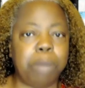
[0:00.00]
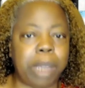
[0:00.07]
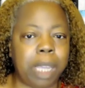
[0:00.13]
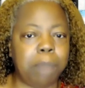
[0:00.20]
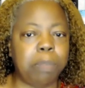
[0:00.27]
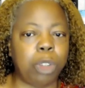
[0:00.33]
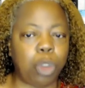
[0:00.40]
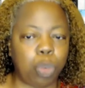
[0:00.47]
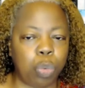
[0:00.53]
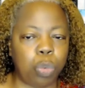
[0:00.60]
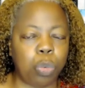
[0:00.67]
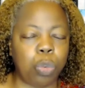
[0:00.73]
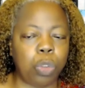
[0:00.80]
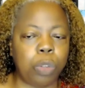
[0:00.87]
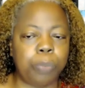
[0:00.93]
Bible
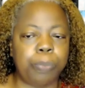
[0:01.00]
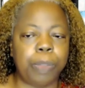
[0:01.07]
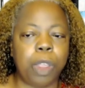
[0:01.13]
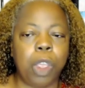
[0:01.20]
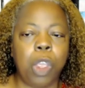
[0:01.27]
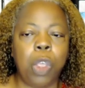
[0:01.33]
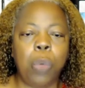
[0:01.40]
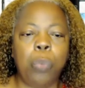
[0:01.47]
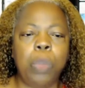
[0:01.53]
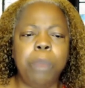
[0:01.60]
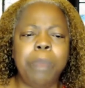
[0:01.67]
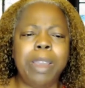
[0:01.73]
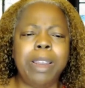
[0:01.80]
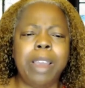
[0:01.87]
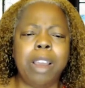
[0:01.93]
truth. We
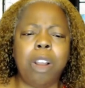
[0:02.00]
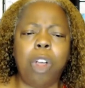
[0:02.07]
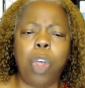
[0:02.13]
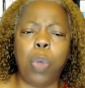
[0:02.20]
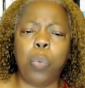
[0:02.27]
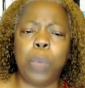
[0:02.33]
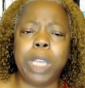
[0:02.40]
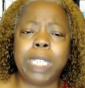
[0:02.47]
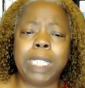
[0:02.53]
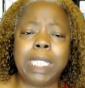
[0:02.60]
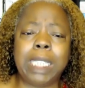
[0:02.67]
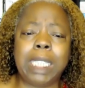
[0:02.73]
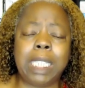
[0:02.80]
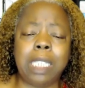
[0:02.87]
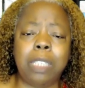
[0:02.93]
may not always
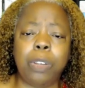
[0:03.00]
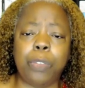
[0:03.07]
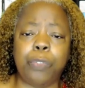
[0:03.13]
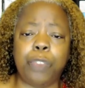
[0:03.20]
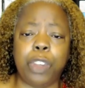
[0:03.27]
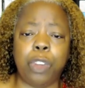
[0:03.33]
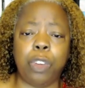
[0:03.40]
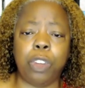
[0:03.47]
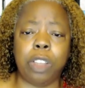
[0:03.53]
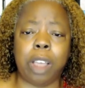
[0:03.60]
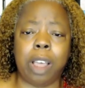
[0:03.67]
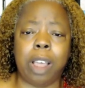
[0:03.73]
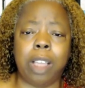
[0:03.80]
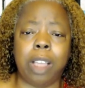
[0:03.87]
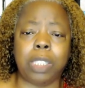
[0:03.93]
see or feel
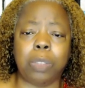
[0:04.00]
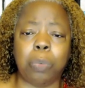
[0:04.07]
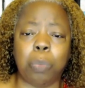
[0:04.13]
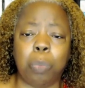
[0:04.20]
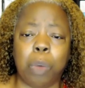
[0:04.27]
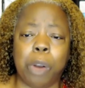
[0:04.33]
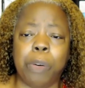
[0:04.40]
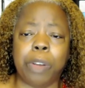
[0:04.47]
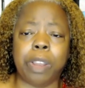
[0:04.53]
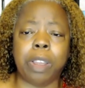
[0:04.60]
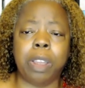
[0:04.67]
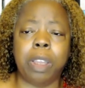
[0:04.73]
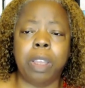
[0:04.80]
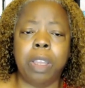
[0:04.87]
God's work,